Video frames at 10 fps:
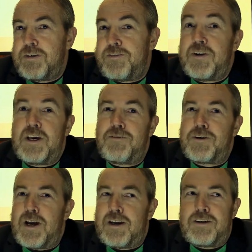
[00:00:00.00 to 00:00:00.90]

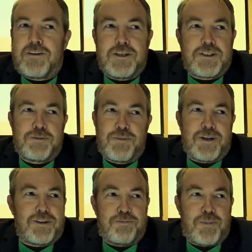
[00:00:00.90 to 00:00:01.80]
Never
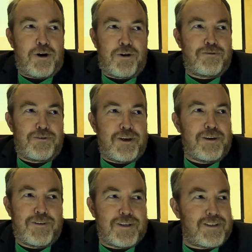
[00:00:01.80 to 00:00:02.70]
underestimate the power of
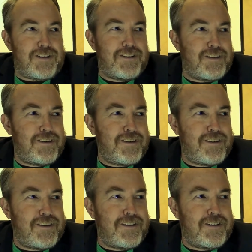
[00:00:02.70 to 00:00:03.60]
forgiveness
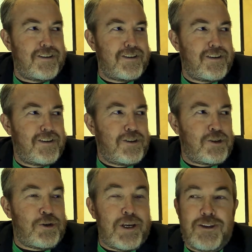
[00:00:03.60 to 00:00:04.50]

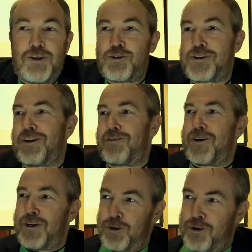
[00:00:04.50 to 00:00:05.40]
to get yourself
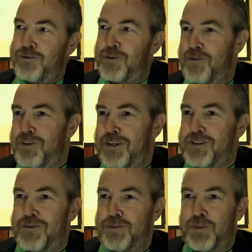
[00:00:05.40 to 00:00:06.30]
unhooked from
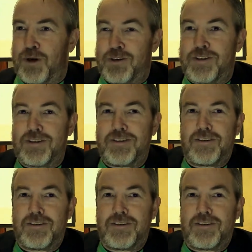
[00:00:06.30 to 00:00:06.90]
things of the past.